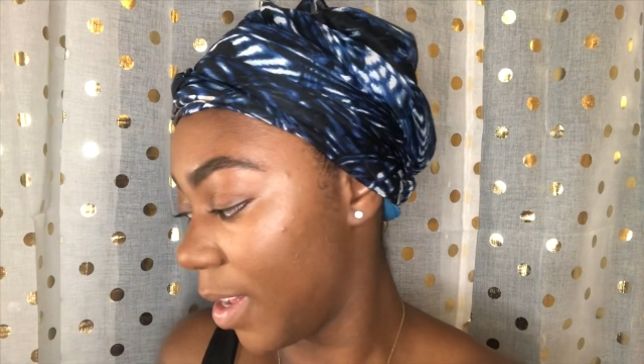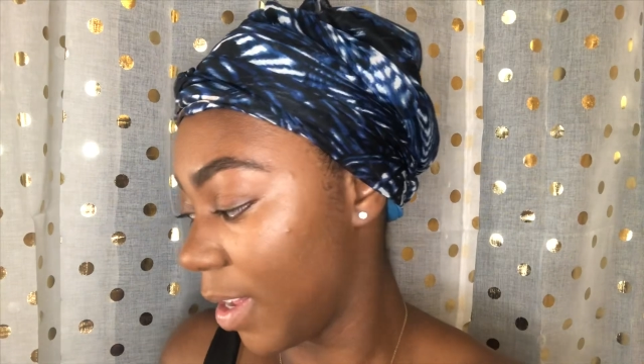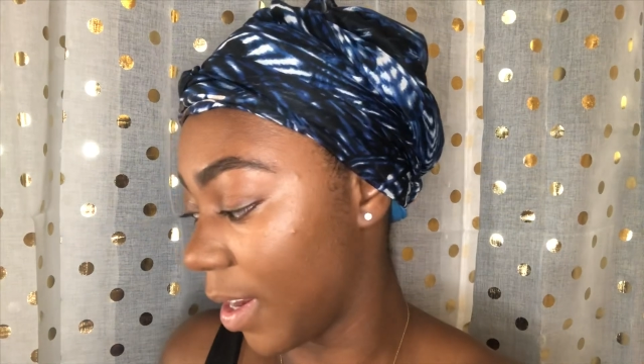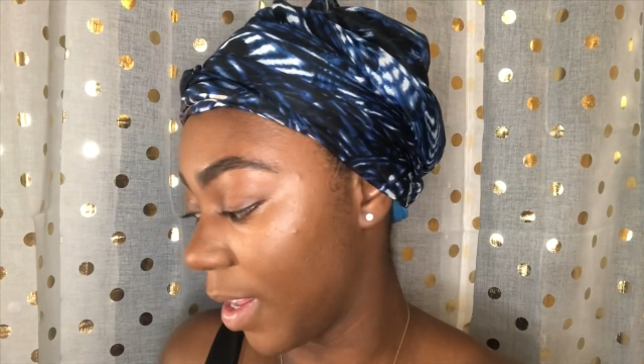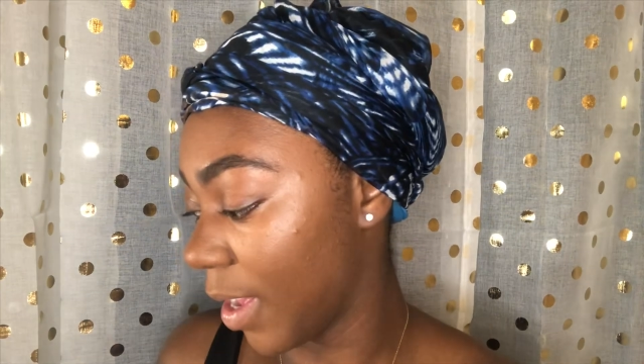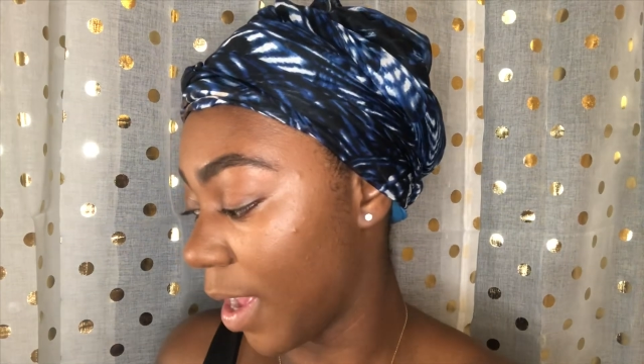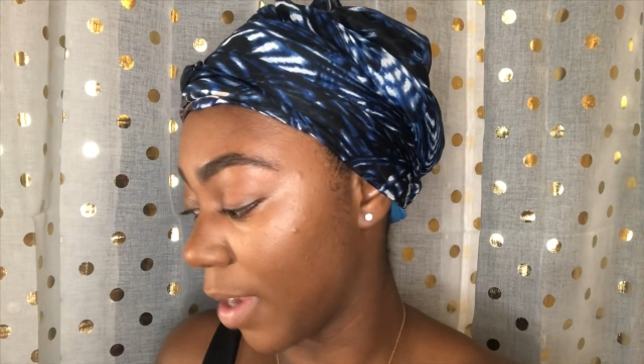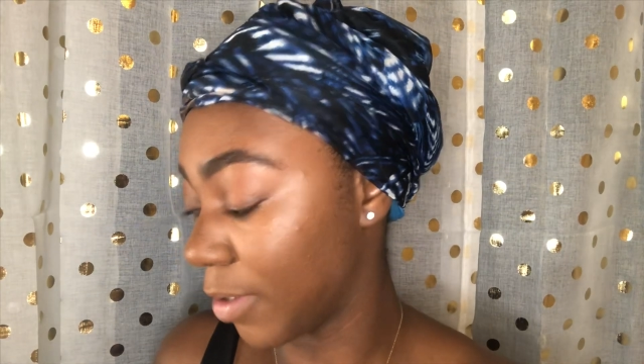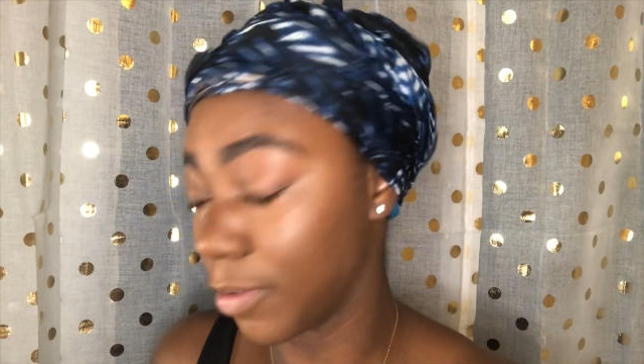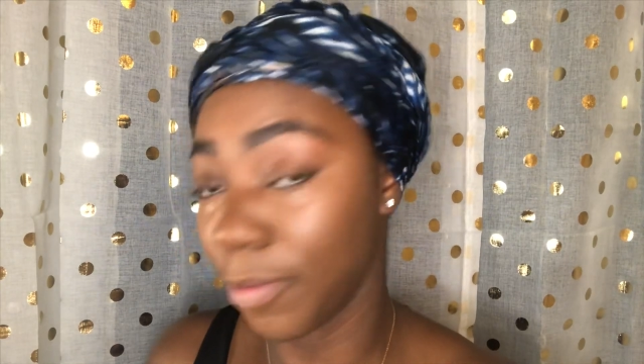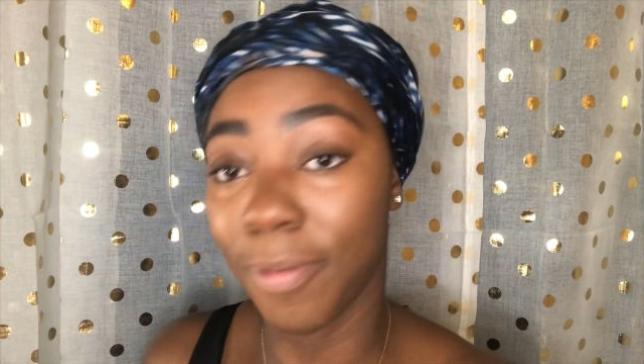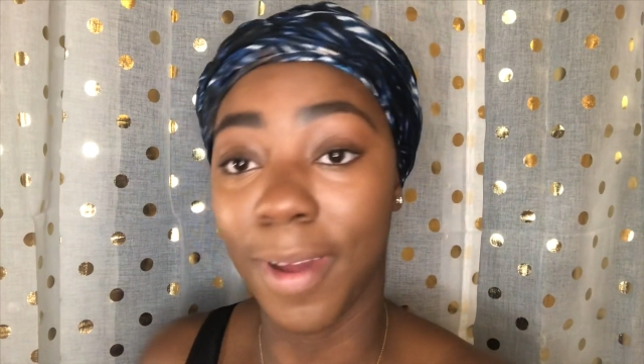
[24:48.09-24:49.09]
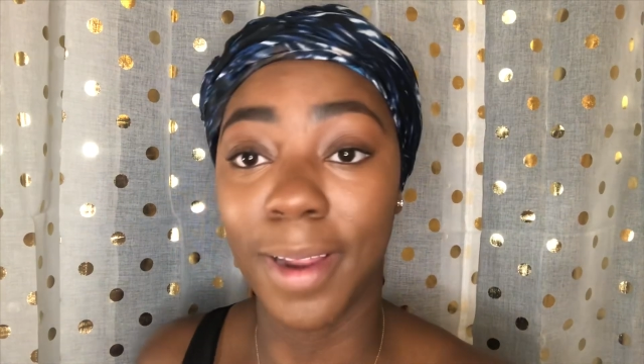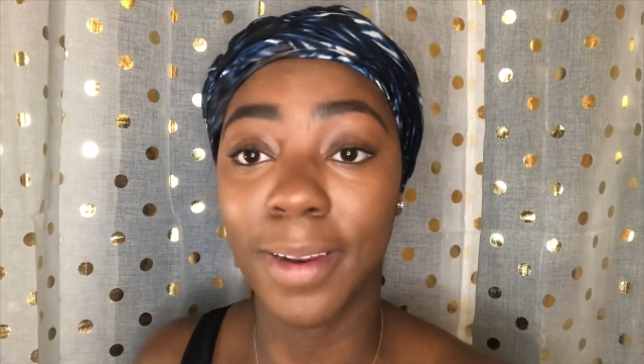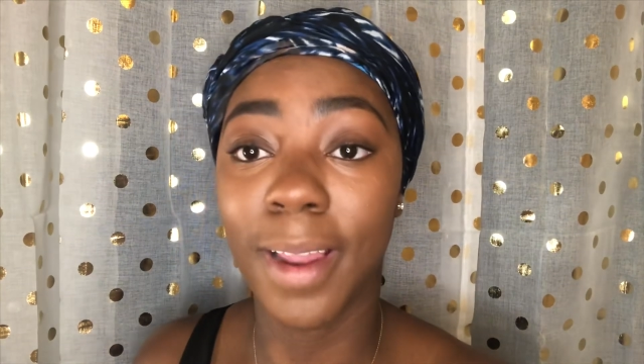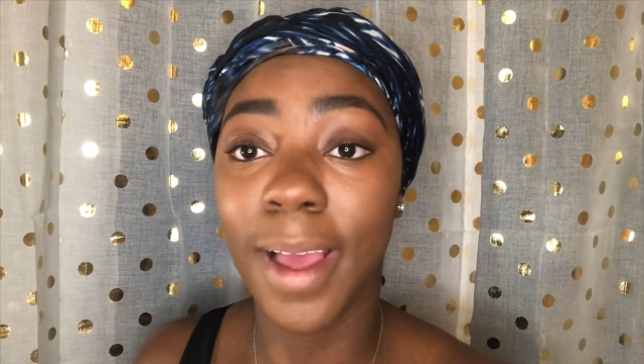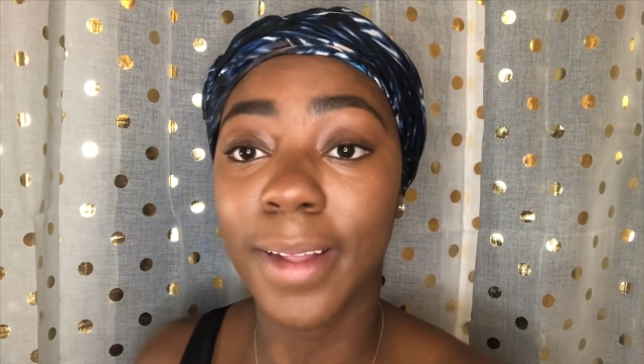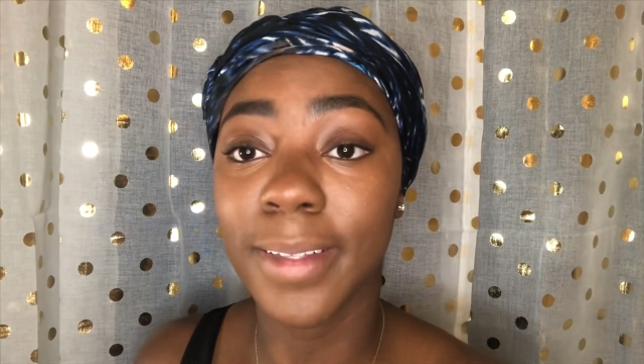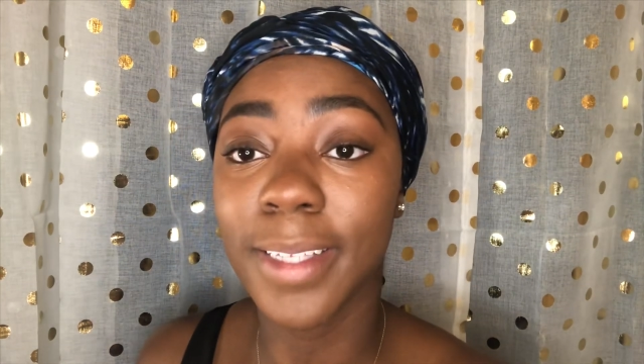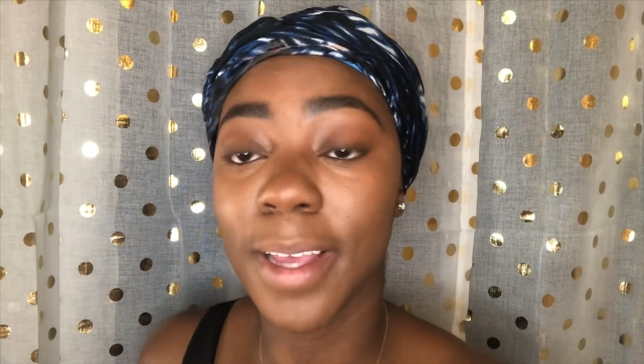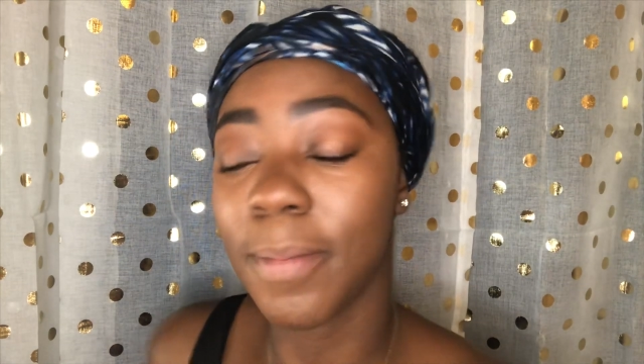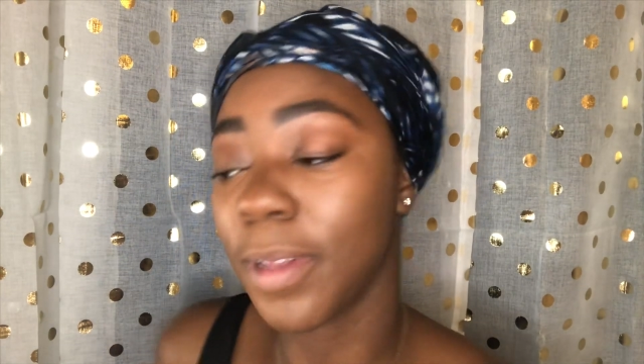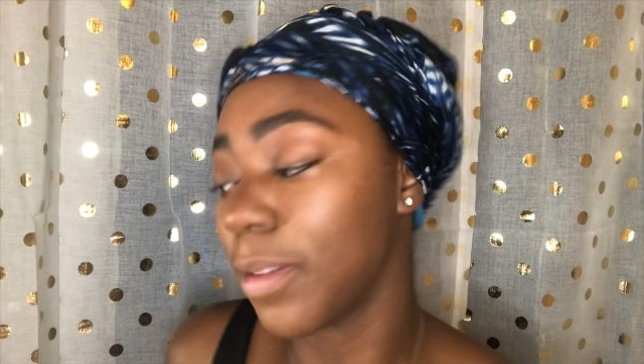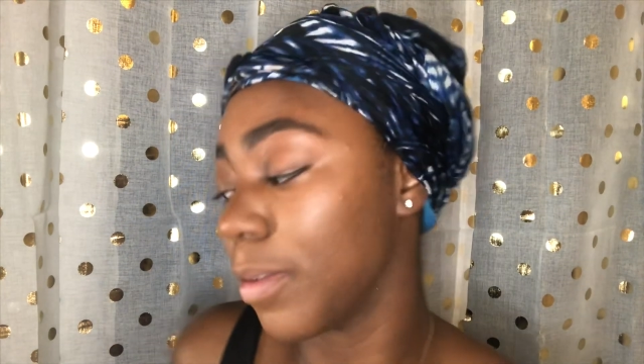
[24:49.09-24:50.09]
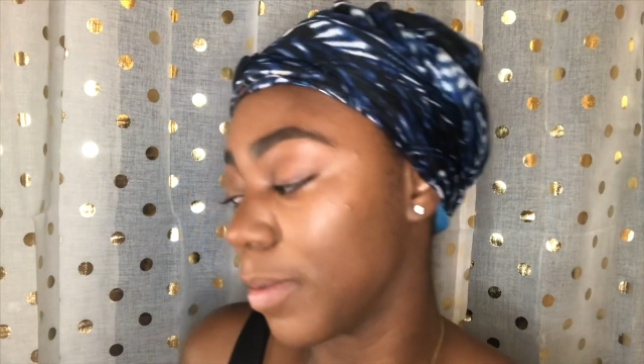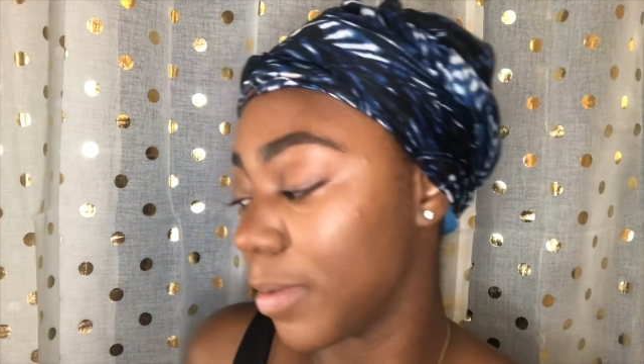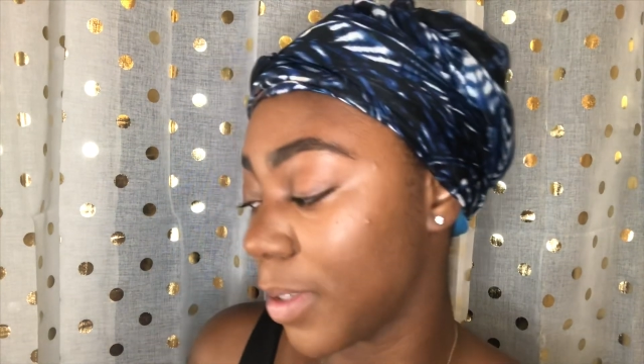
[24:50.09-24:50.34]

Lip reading: any extra fine lines coming through.